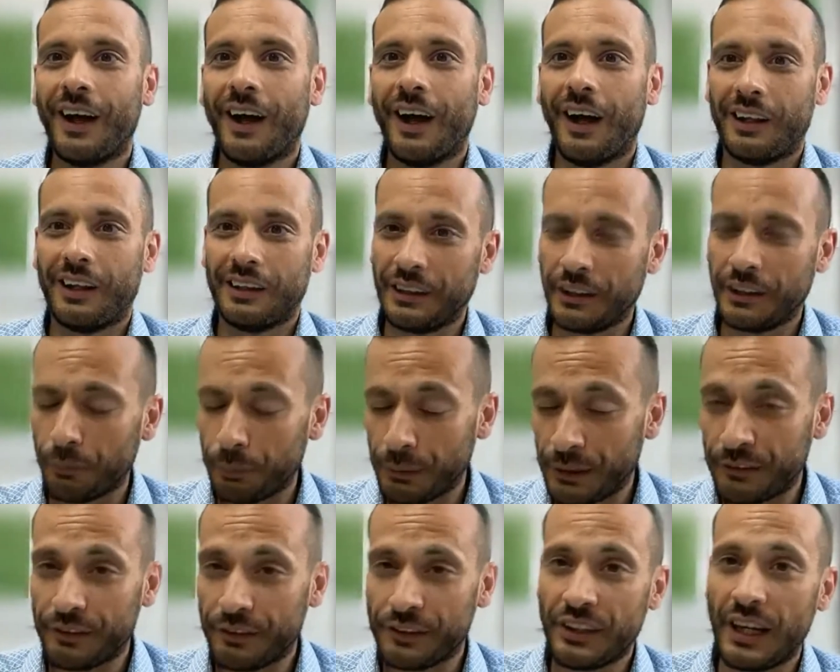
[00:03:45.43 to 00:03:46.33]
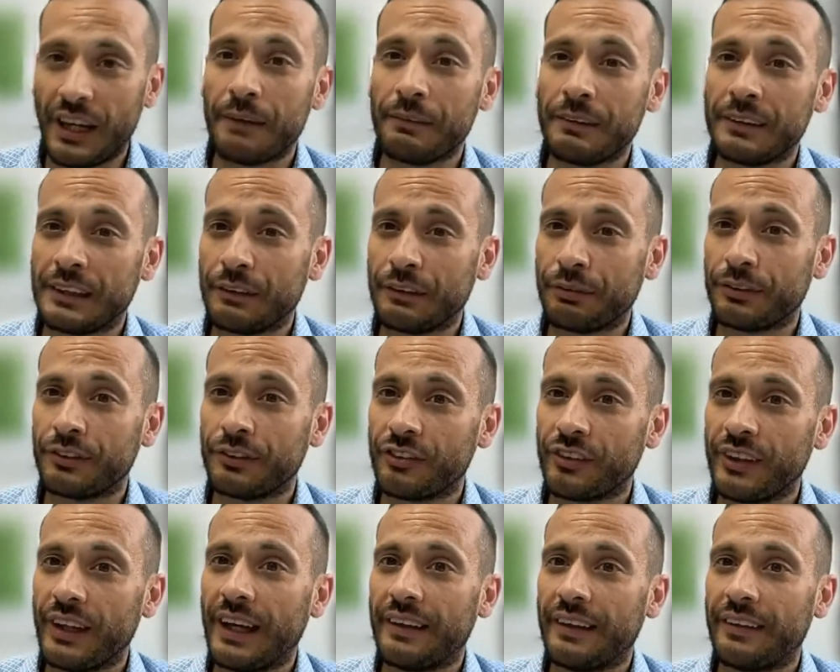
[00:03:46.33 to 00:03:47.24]
A little bit of a timing difference
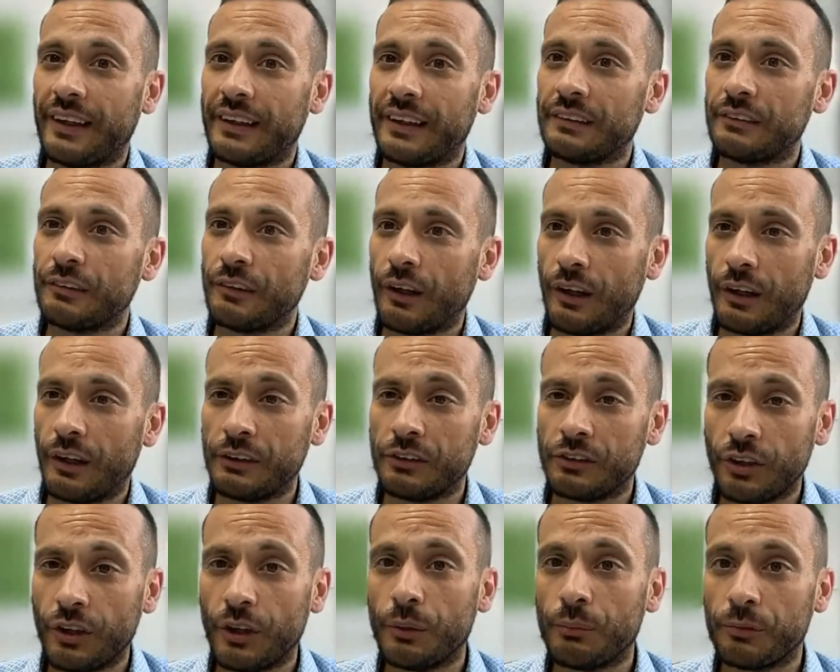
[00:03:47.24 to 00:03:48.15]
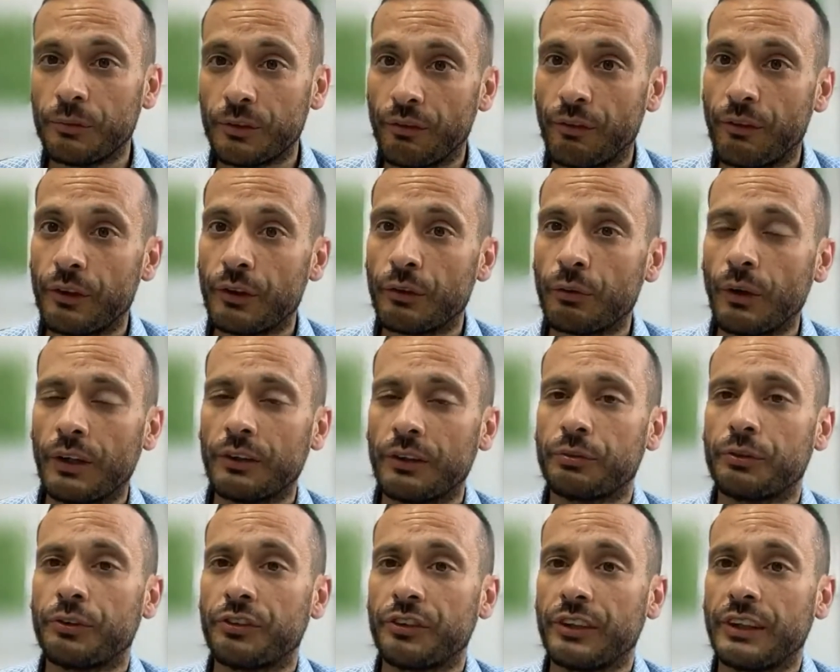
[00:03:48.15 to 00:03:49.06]
there then in terms of the grants
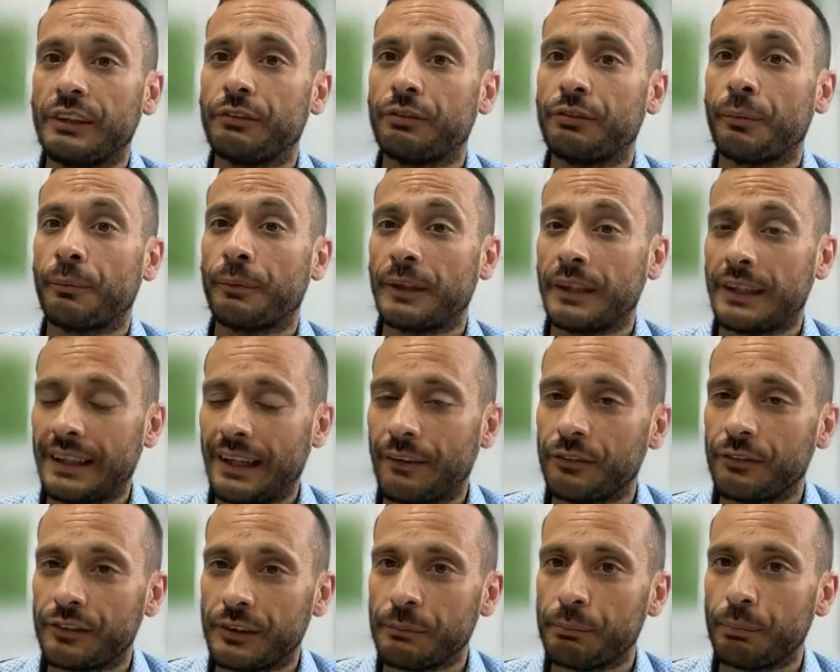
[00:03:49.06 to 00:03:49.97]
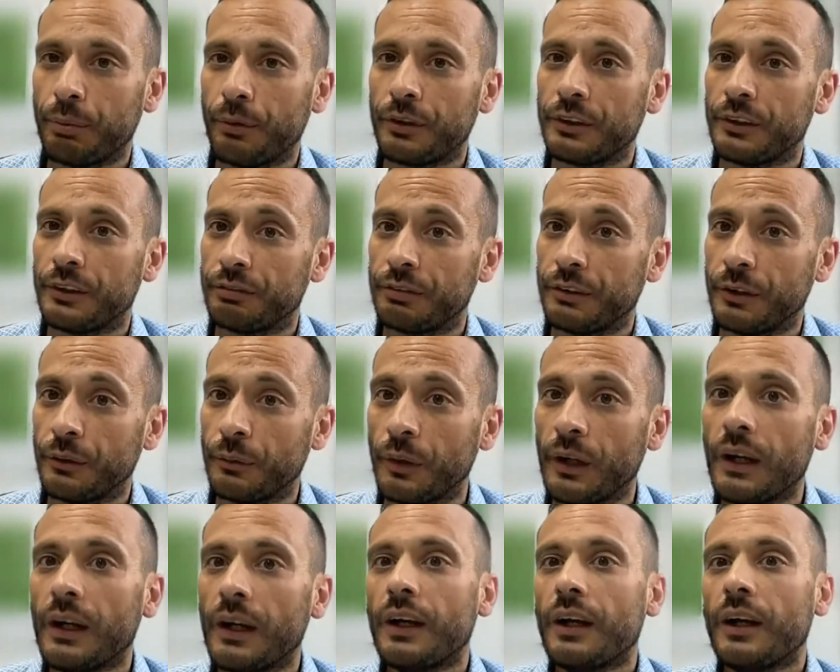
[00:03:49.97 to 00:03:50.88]
received from an accounting point of view.
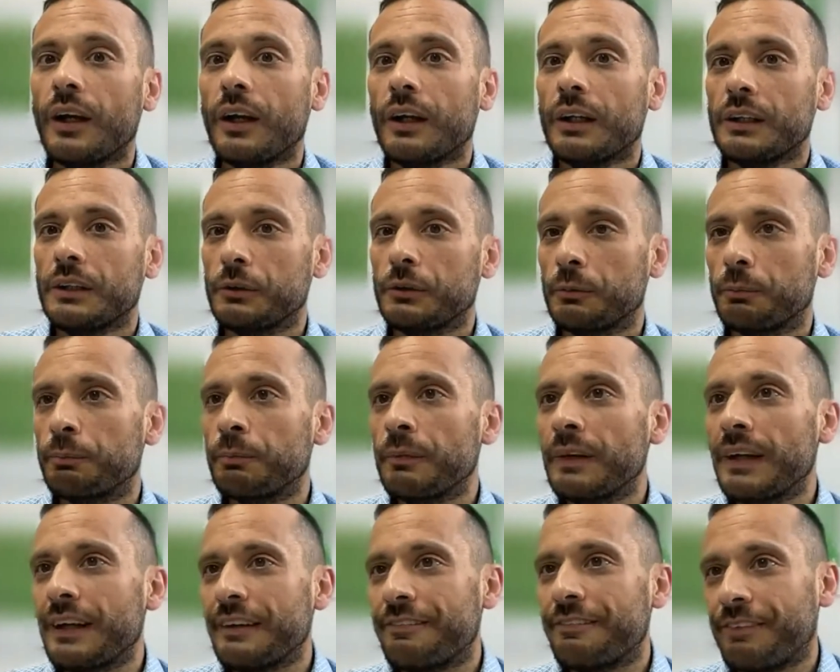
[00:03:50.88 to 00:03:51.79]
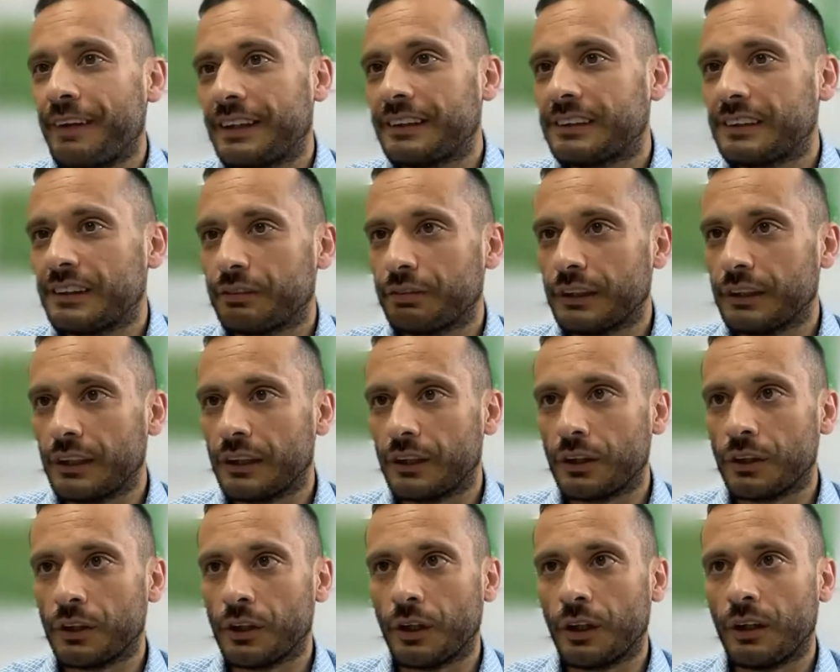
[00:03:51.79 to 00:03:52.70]
You effectively are
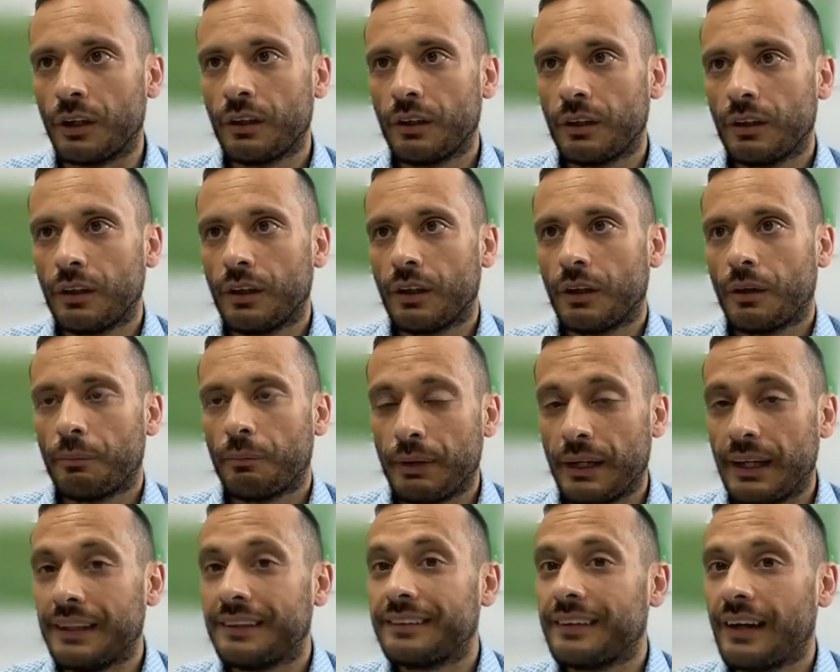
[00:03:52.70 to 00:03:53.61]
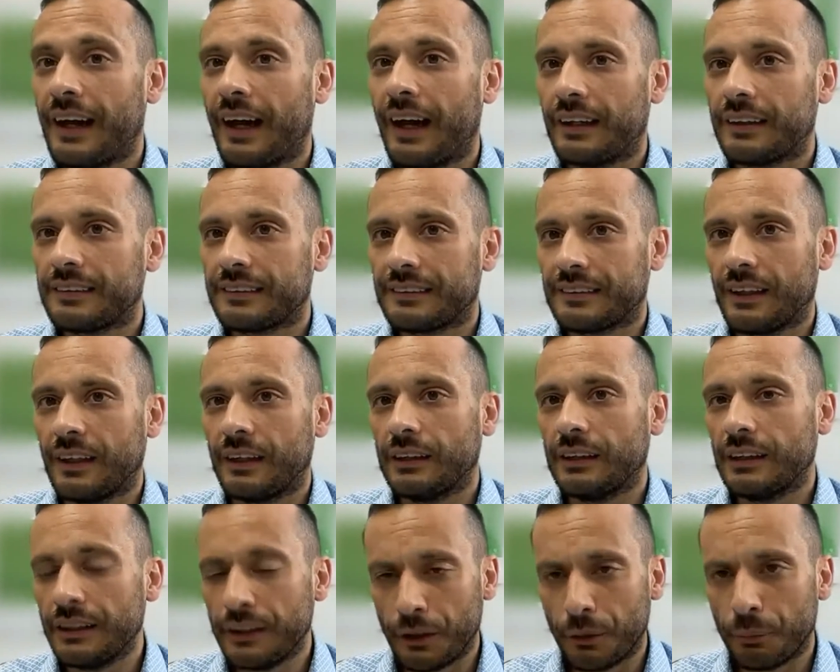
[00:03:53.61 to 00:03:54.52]
going to pay tax a
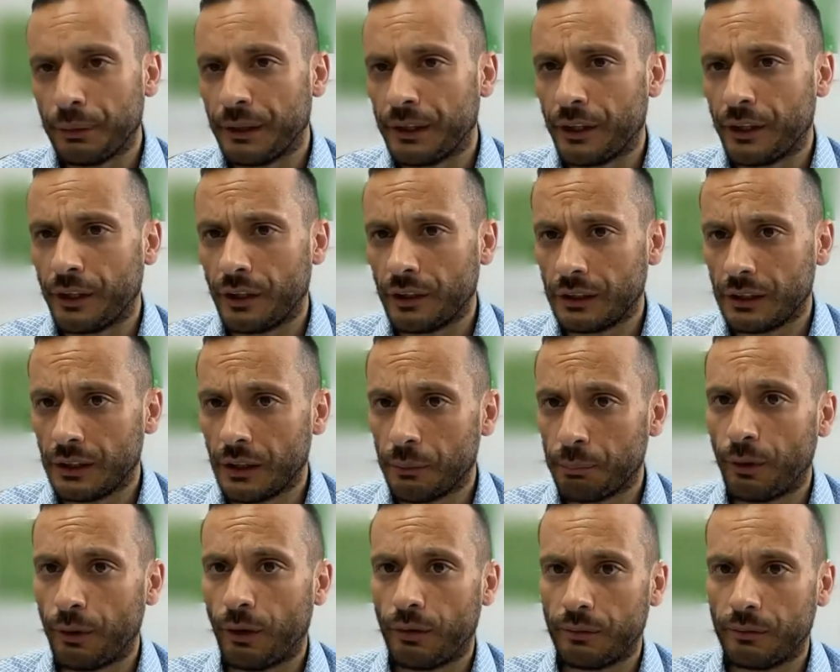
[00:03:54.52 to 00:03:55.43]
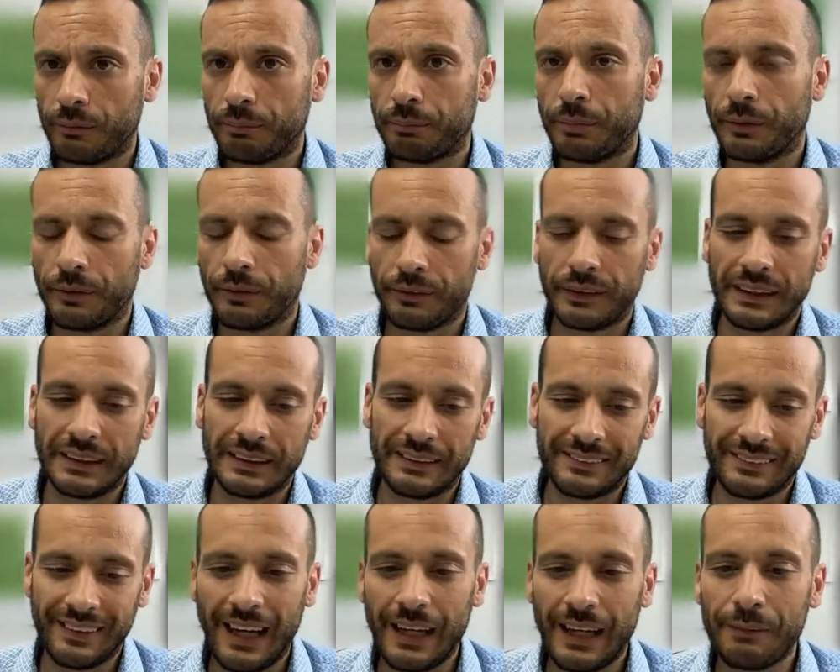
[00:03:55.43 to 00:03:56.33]
little bit earlier, but the
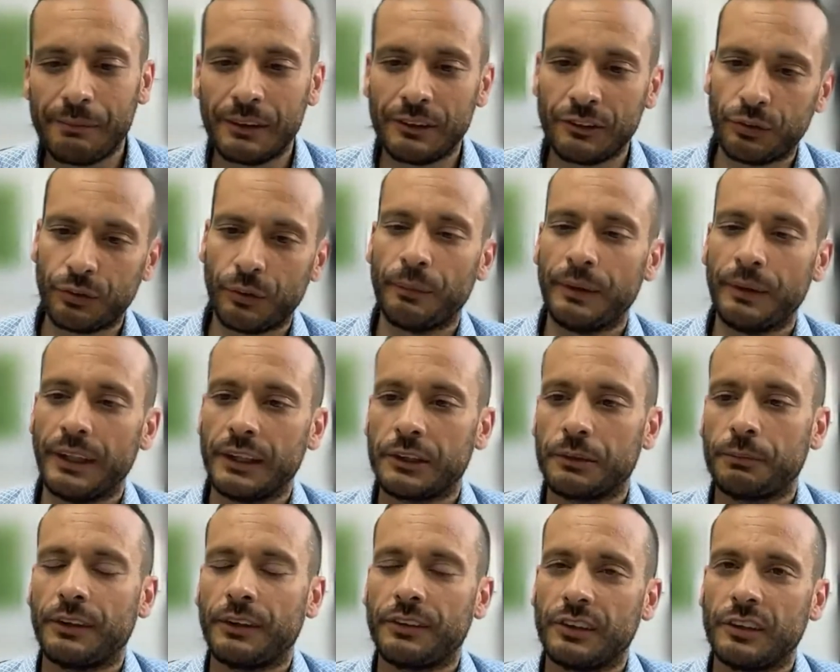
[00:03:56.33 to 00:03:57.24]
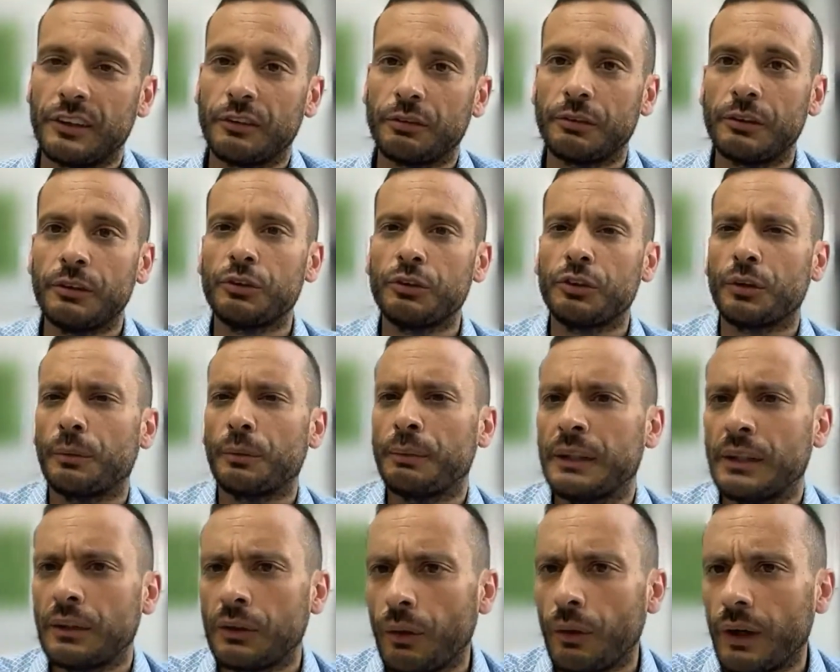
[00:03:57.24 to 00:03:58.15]
timings from HMRC have usually
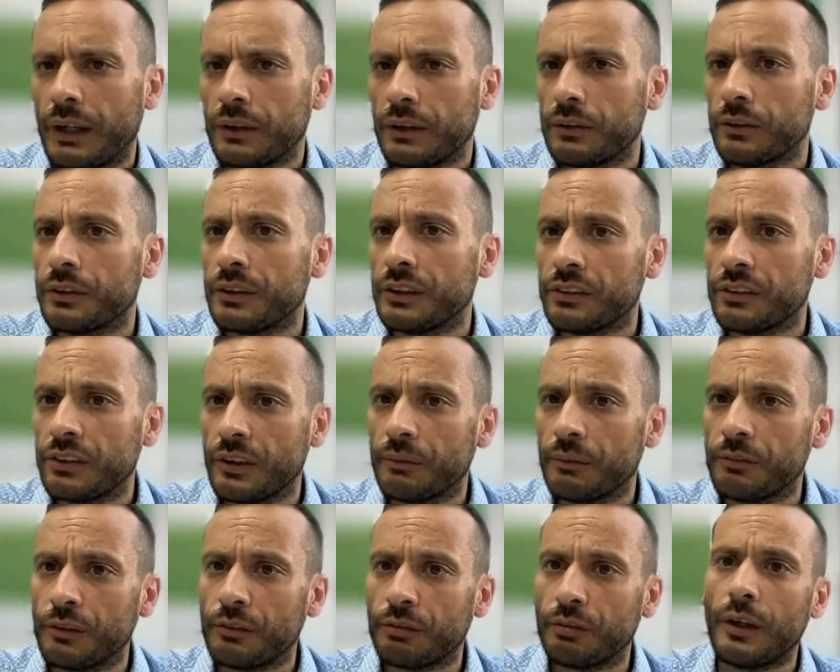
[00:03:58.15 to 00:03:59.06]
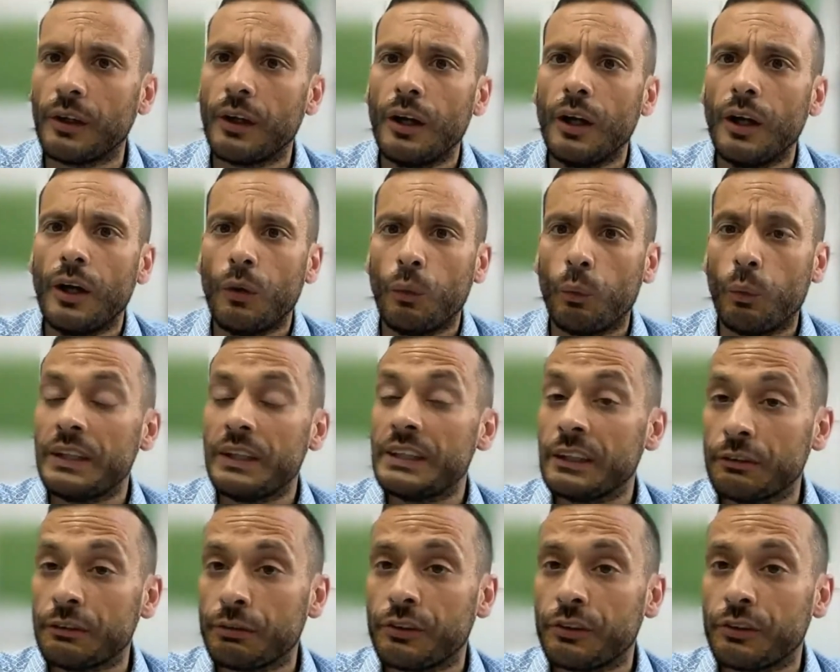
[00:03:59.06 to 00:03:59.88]
been quite good in terms of when you've